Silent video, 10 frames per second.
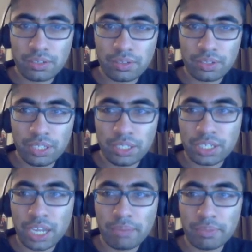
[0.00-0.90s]
in the
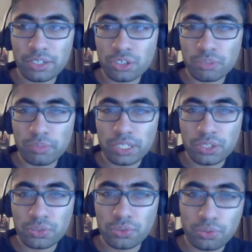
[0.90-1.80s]
time that it took me
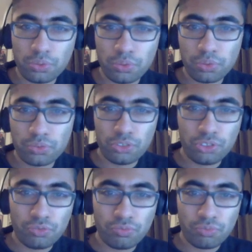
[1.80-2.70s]
to
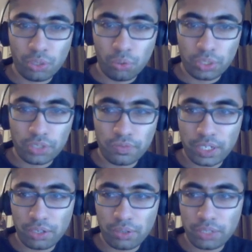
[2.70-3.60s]
record this
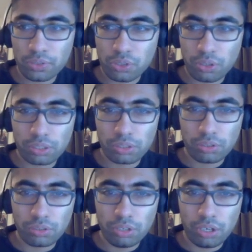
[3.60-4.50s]
video, I know it's going a little
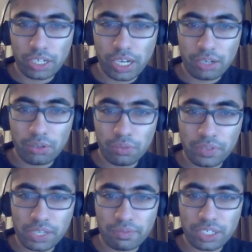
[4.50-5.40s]
long now, over
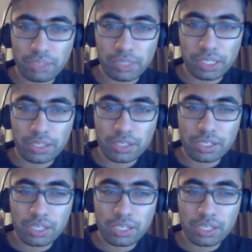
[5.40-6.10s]
17 minutes.